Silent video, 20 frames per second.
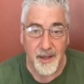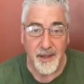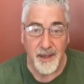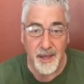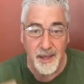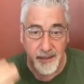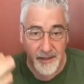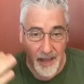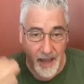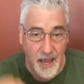
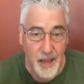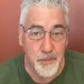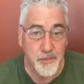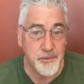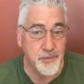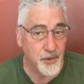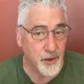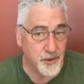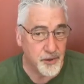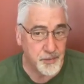He
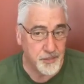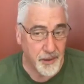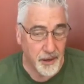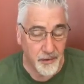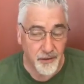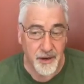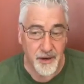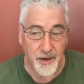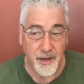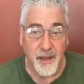tames our
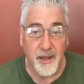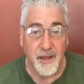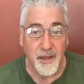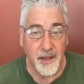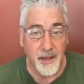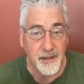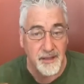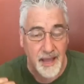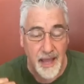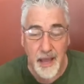spirit.
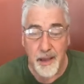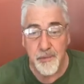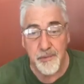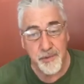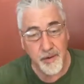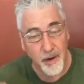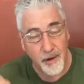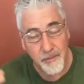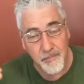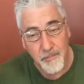He
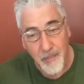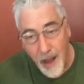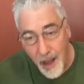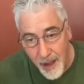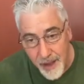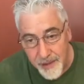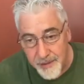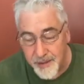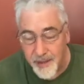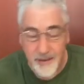tames our mind.